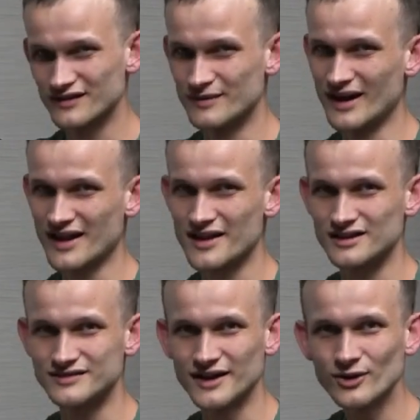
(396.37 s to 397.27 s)
of the
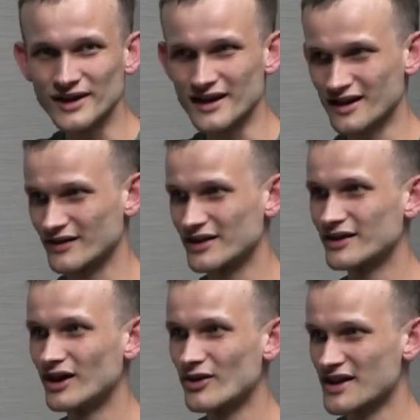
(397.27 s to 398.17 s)
mindset okay,
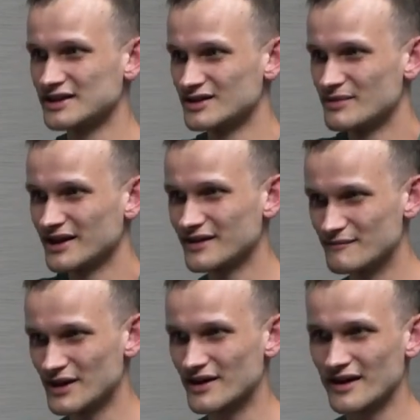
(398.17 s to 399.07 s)
I'll sell a bit,
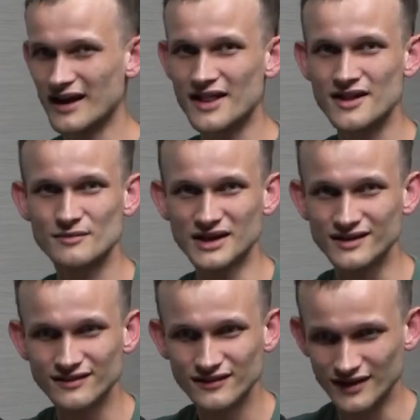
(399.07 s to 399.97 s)
maybe get some
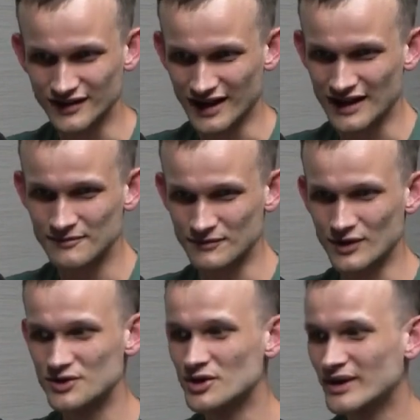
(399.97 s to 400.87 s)
ETH, and then
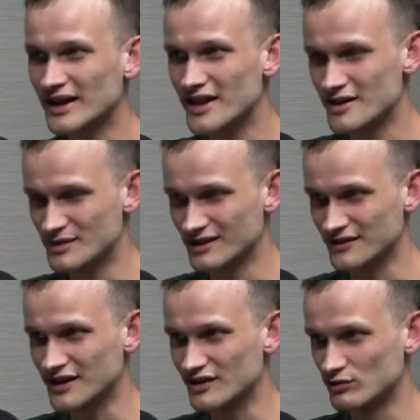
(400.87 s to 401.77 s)
donated some
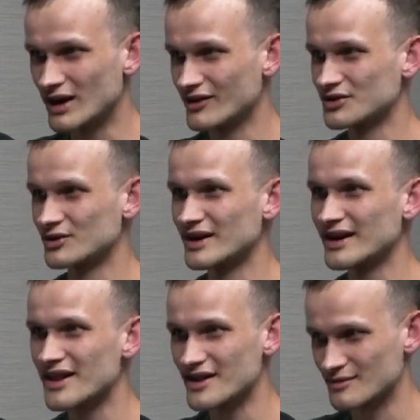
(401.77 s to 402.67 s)
ETH to GiveWell,
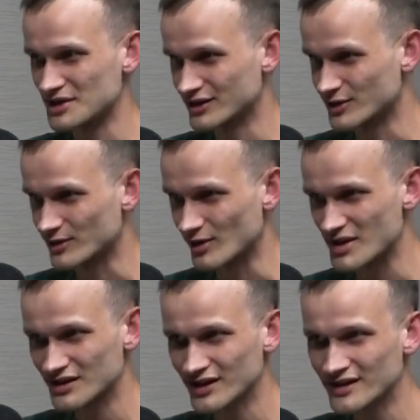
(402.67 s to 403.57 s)
donated some to other
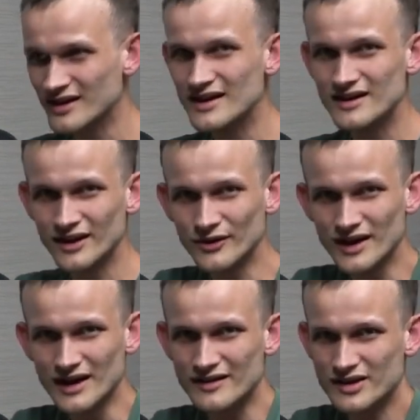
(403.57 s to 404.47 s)
groups, and then
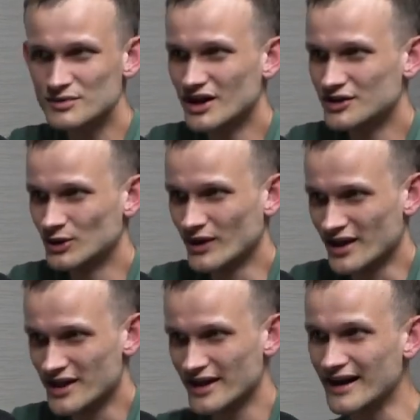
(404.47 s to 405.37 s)
have some dog
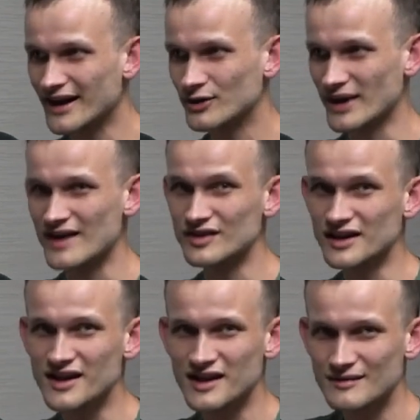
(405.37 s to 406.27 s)
tokens. I don't have an
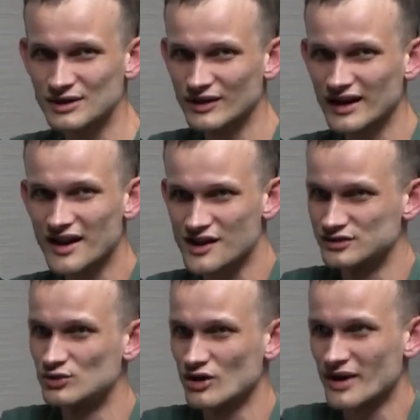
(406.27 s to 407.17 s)
easy ability to
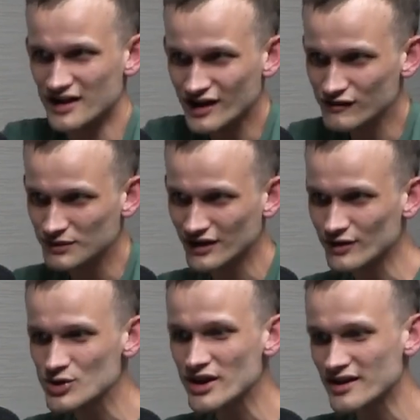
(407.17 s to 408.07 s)
sell more myself, then
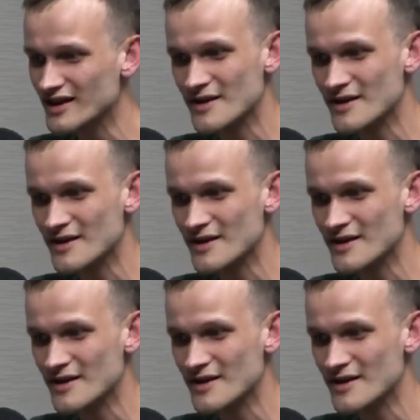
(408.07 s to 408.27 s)
I'll just